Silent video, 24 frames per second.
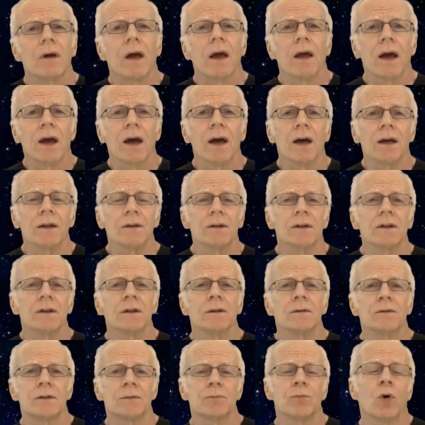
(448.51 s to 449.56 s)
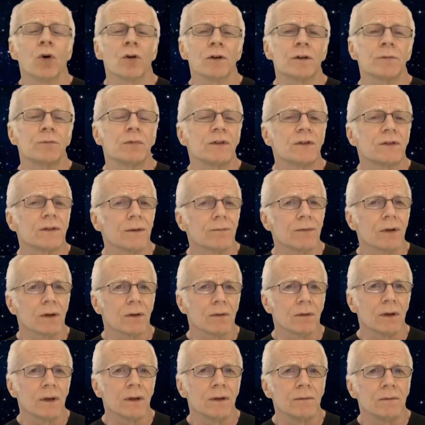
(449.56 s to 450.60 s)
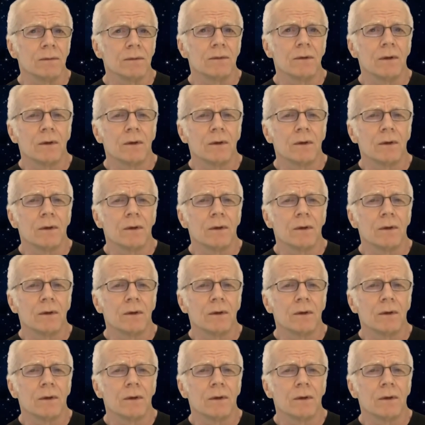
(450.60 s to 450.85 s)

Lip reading: and it's more specifically